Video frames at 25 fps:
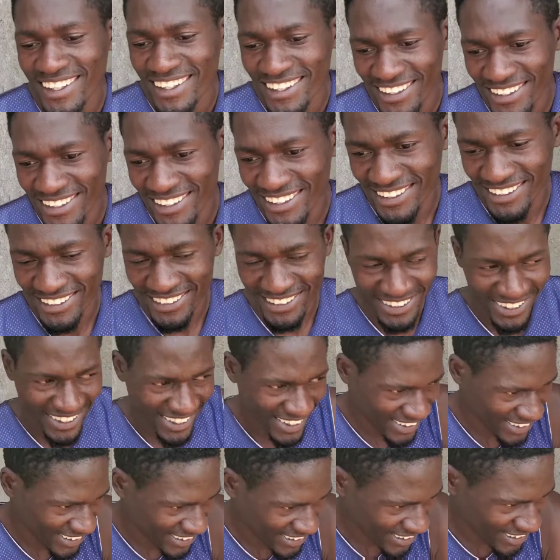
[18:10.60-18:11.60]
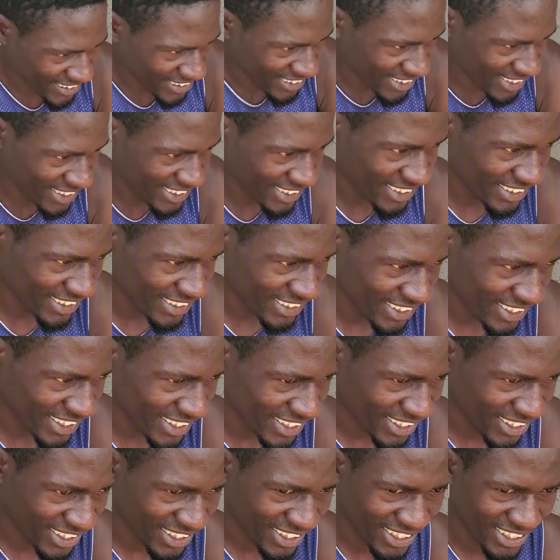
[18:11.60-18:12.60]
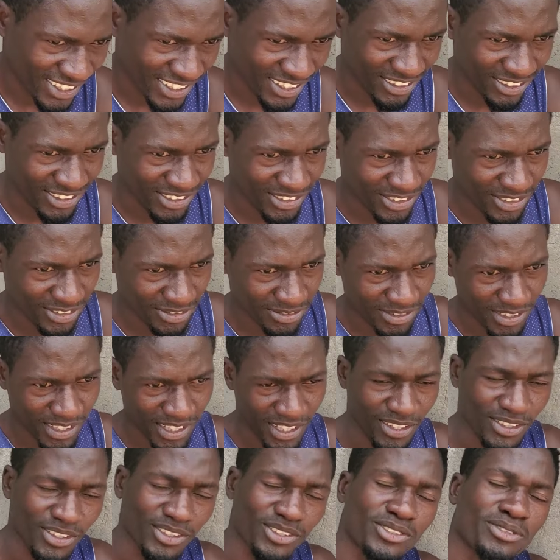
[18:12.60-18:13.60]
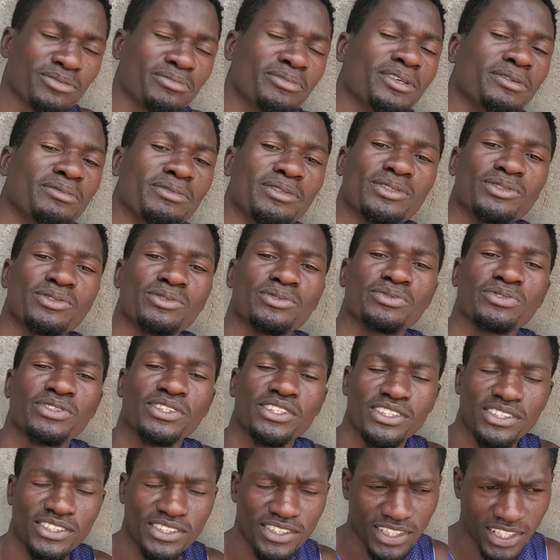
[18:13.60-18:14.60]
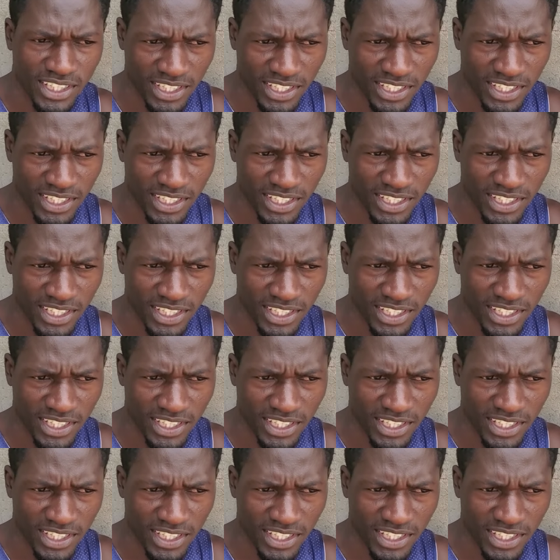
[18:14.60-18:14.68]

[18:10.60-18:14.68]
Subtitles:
yes, guys, you know, I need a lot maybe to fix,